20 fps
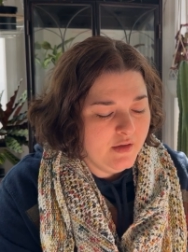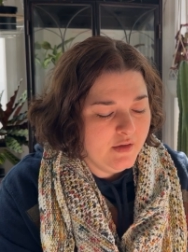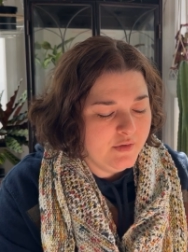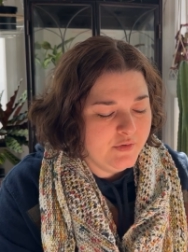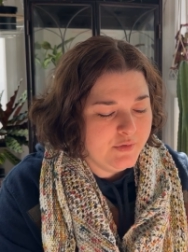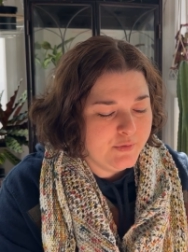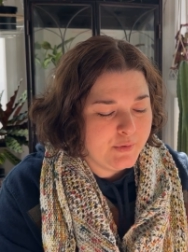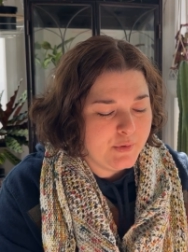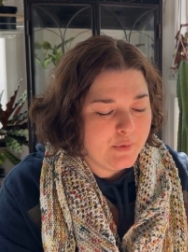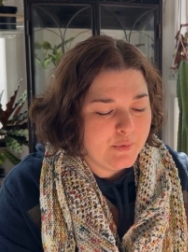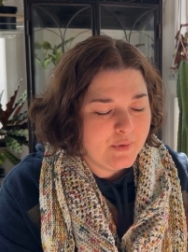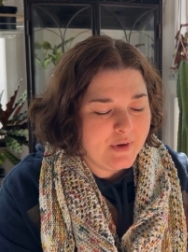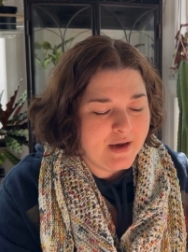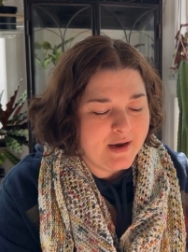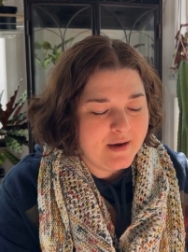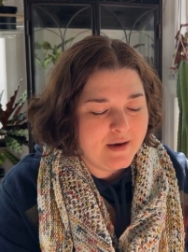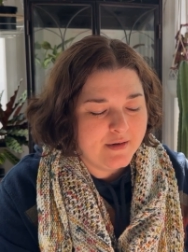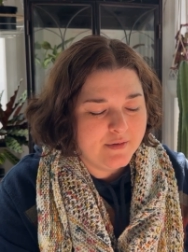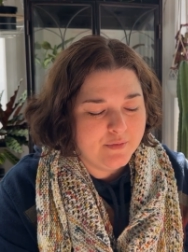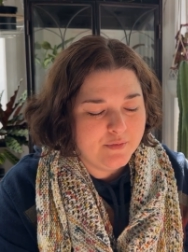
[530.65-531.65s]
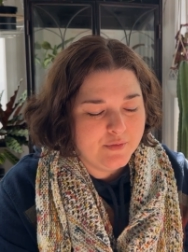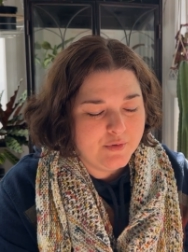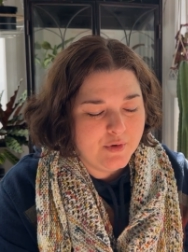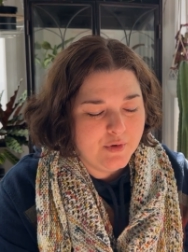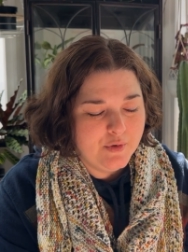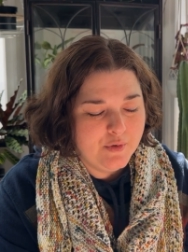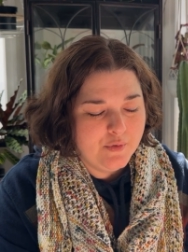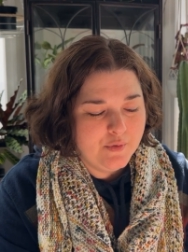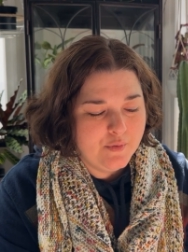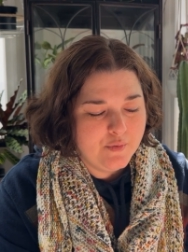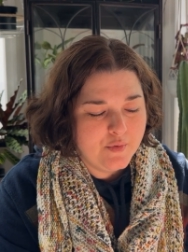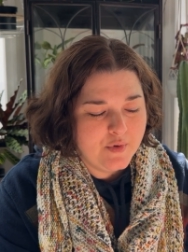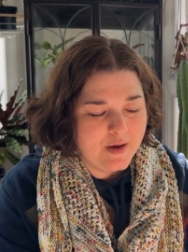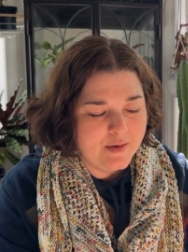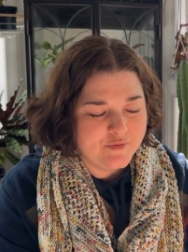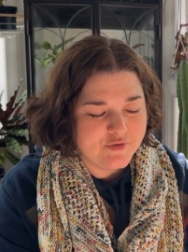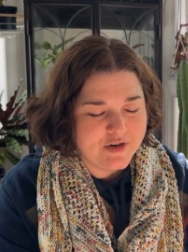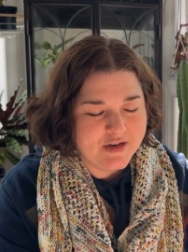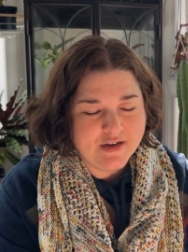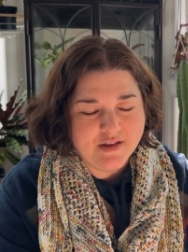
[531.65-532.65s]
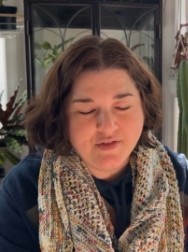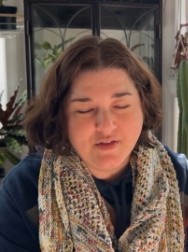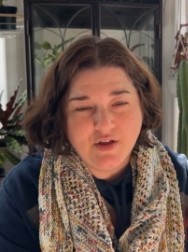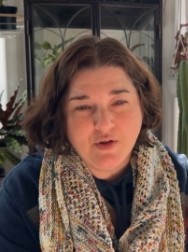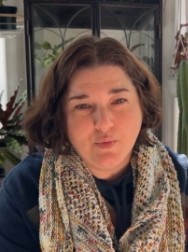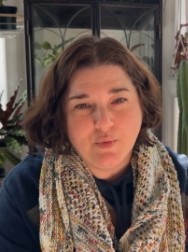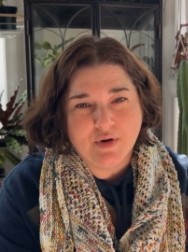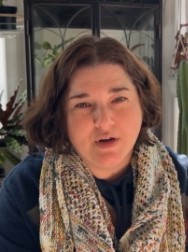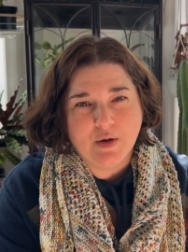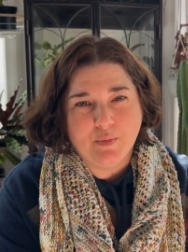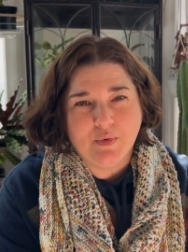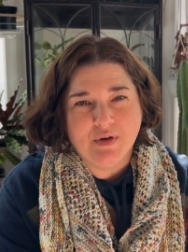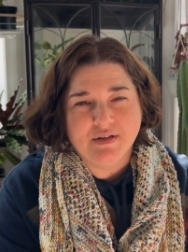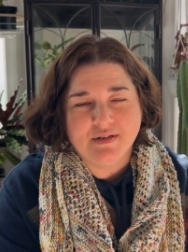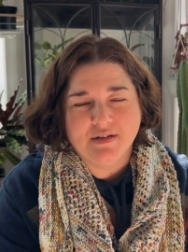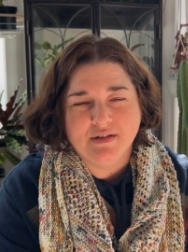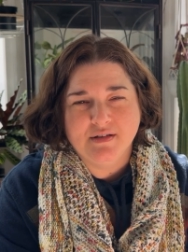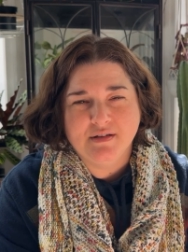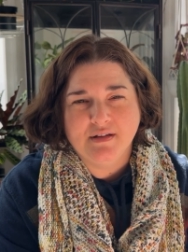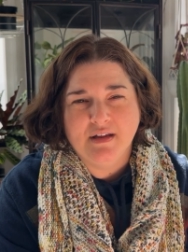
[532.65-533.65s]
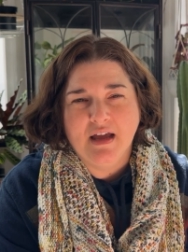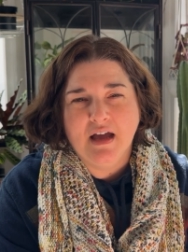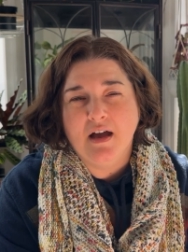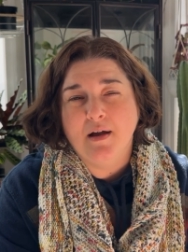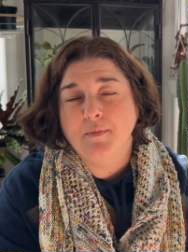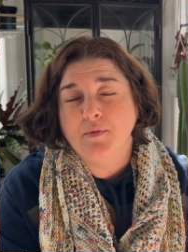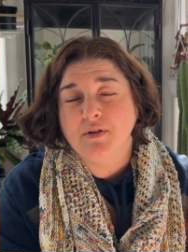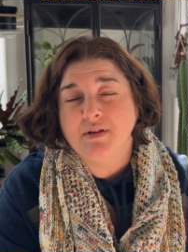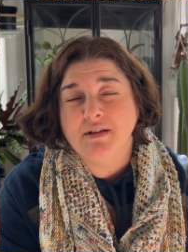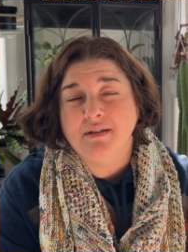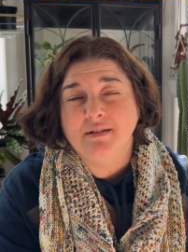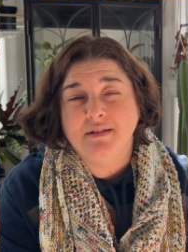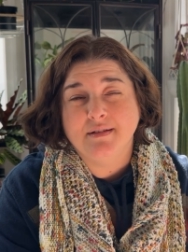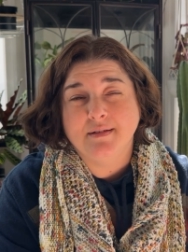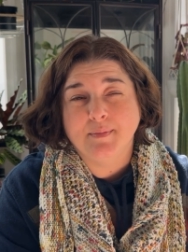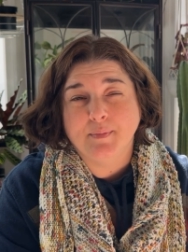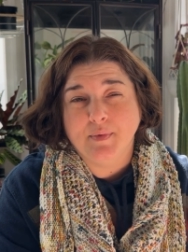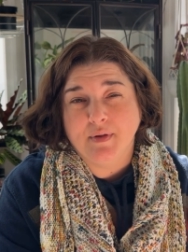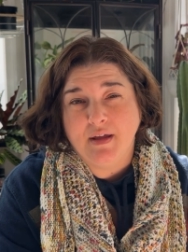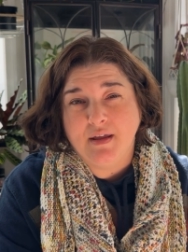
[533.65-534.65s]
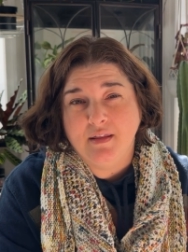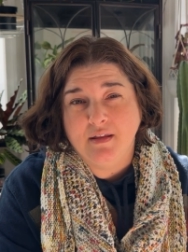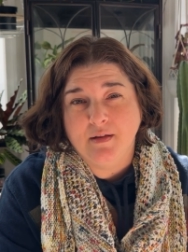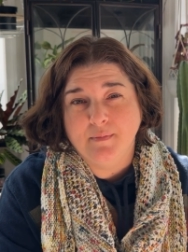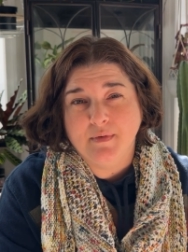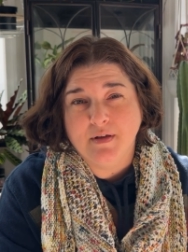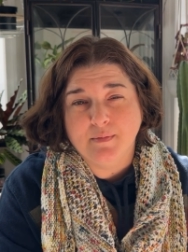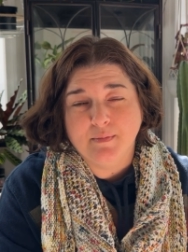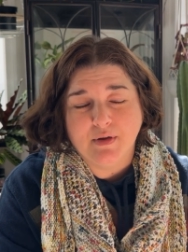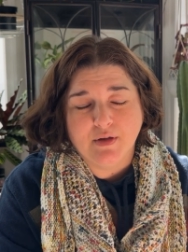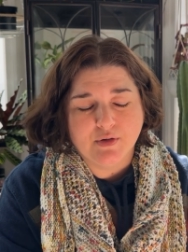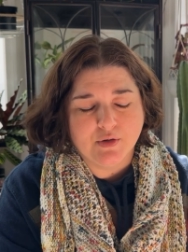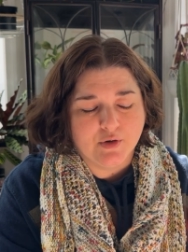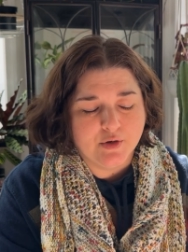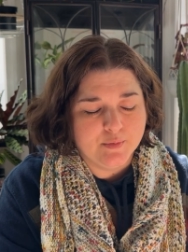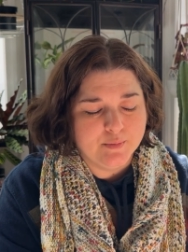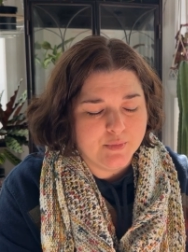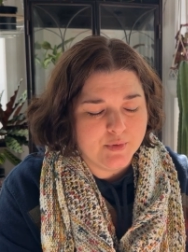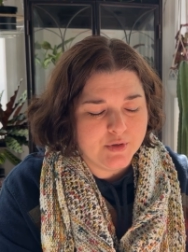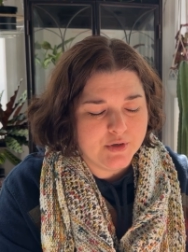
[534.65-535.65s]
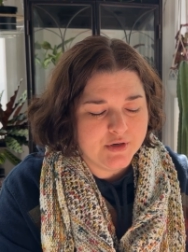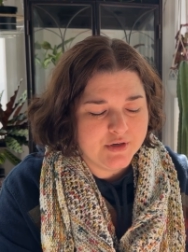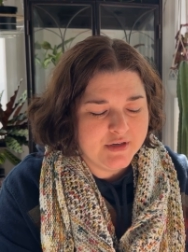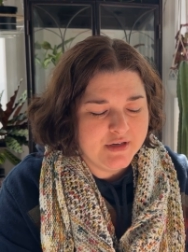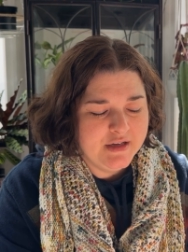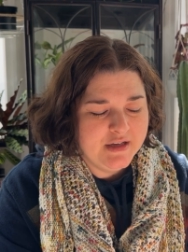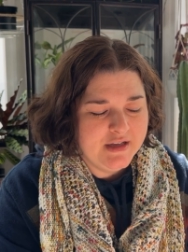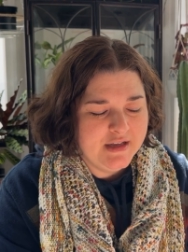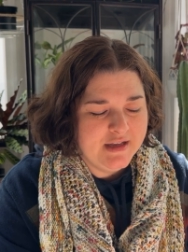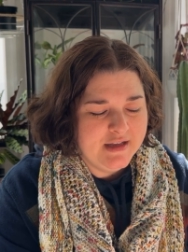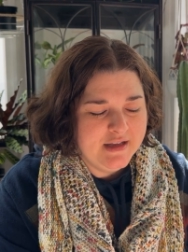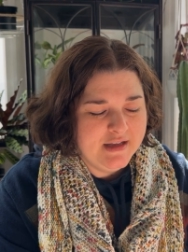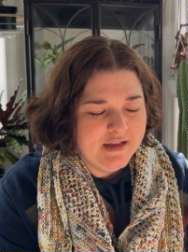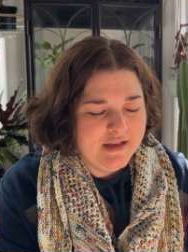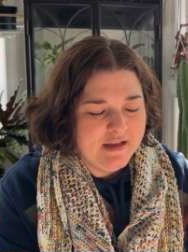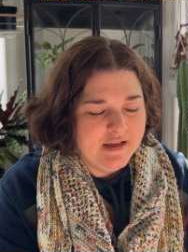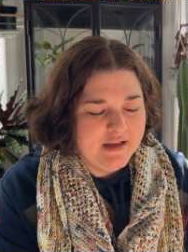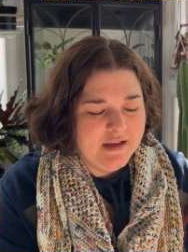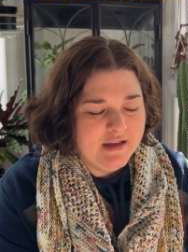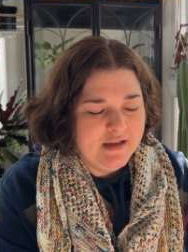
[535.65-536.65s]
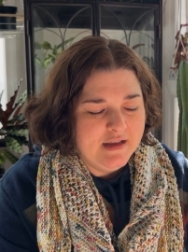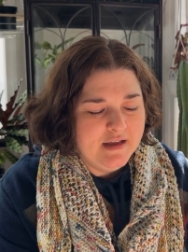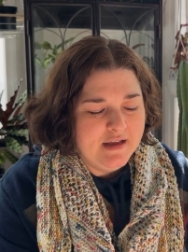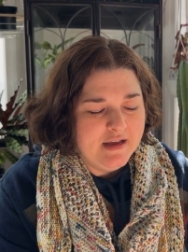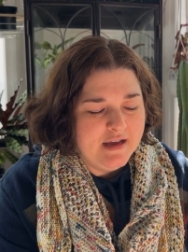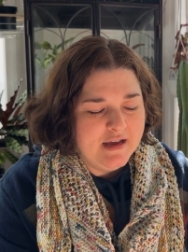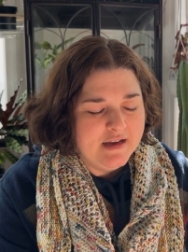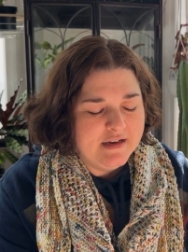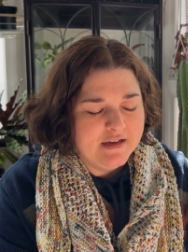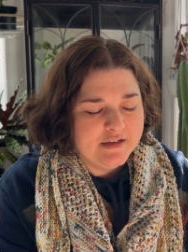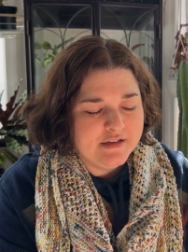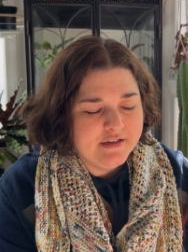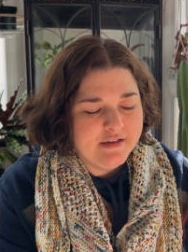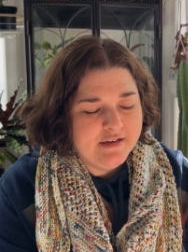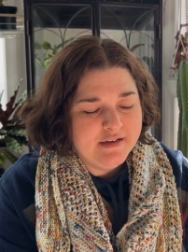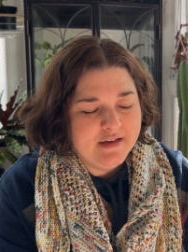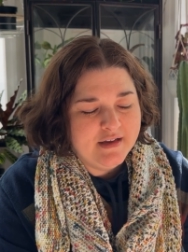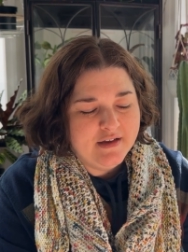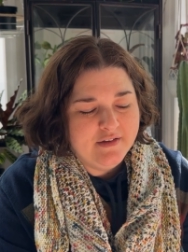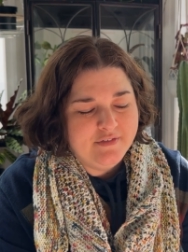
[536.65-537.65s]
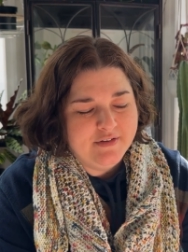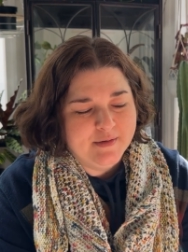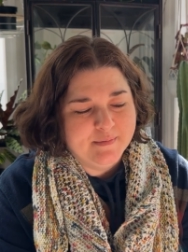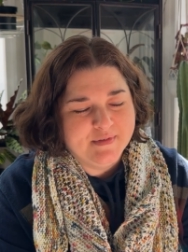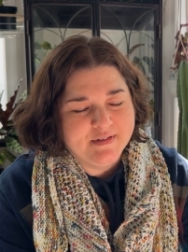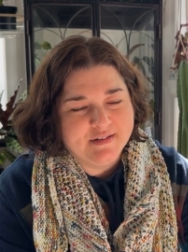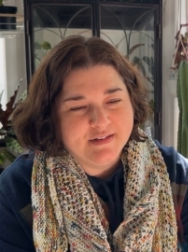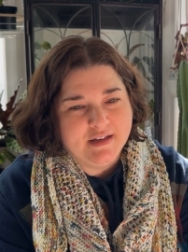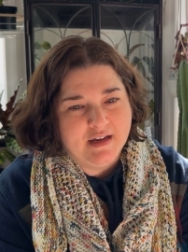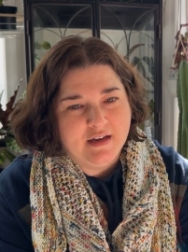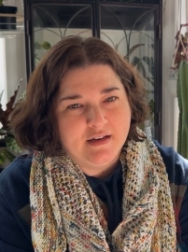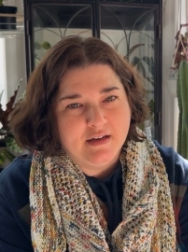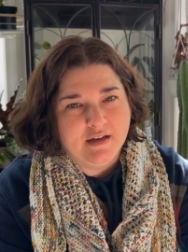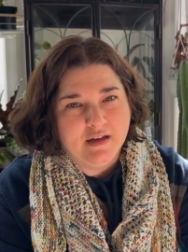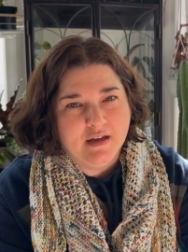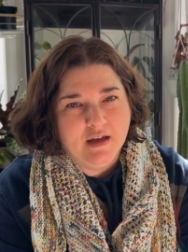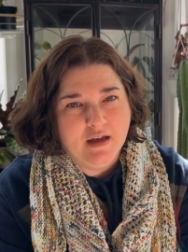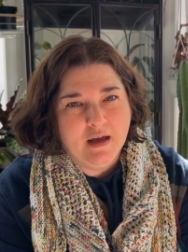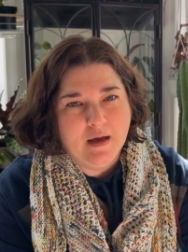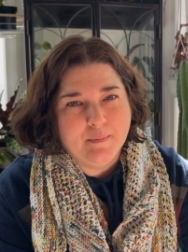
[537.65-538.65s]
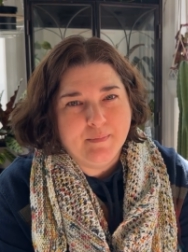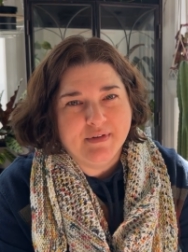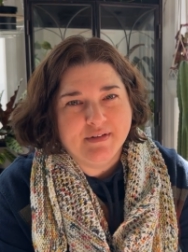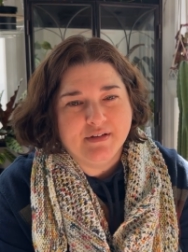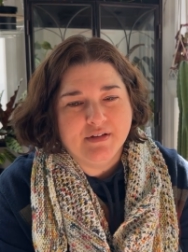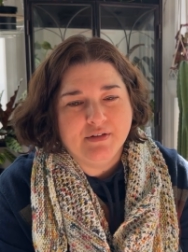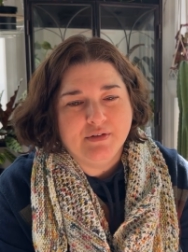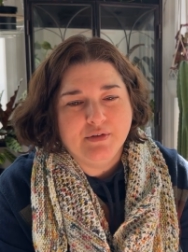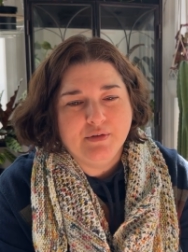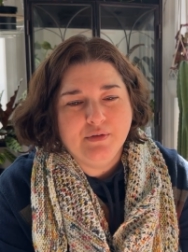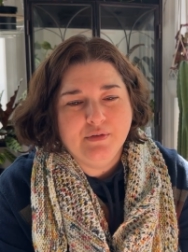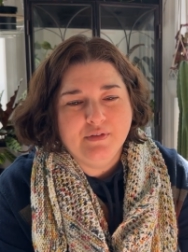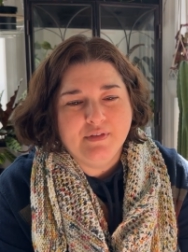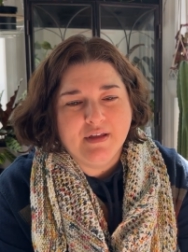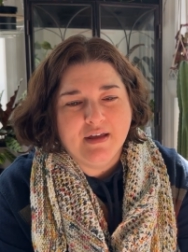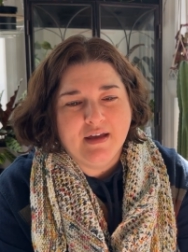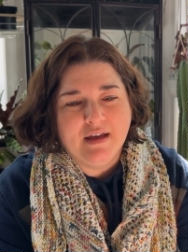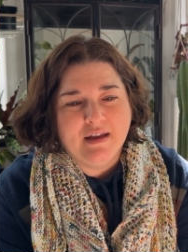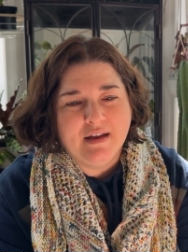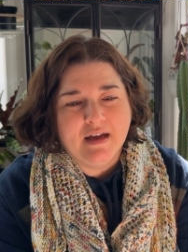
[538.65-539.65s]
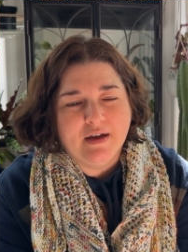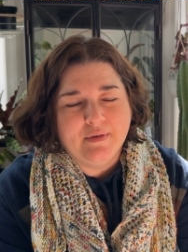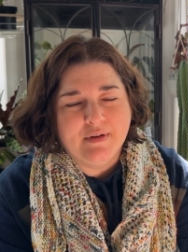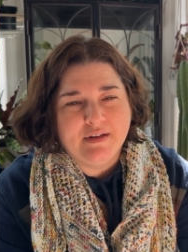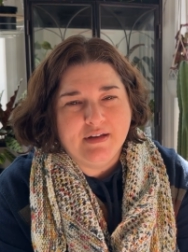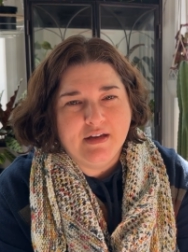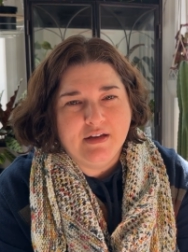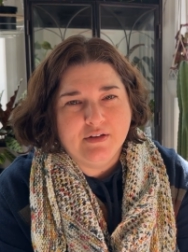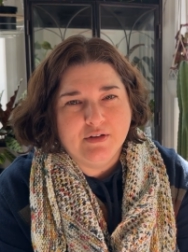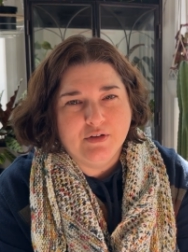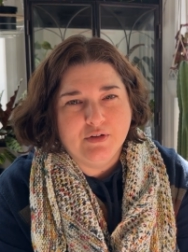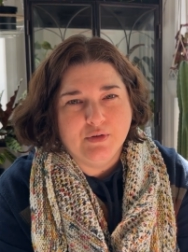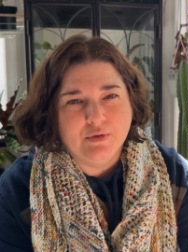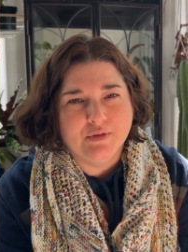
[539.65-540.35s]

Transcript: So I don't know. I'm trying to think when I want to how I'm going to display them in my yarn barn. And I could have him standing up, but to do that, I would need to do